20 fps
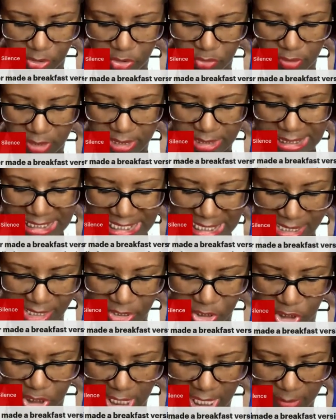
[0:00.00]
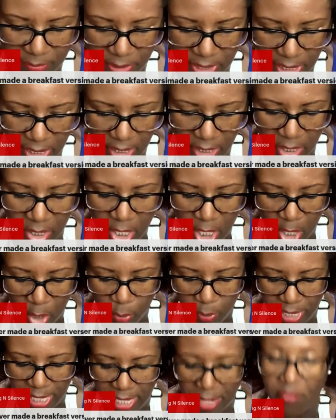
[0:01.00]
So you can see the shape here.
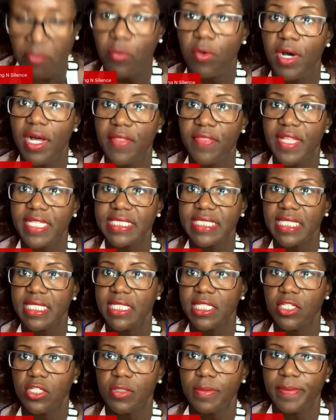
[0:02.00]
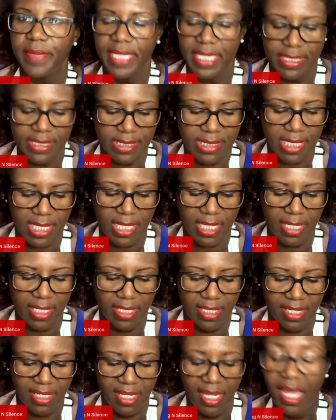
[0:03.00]
We have one that's a little bit uh,
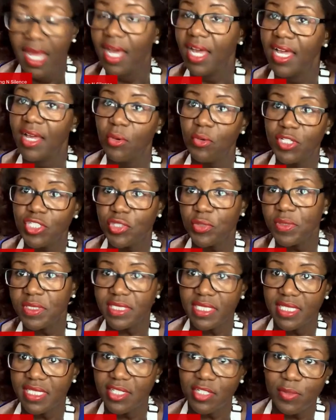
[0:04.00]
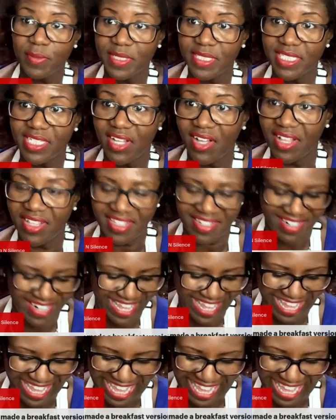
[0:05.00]
Wish it was a little bit taller.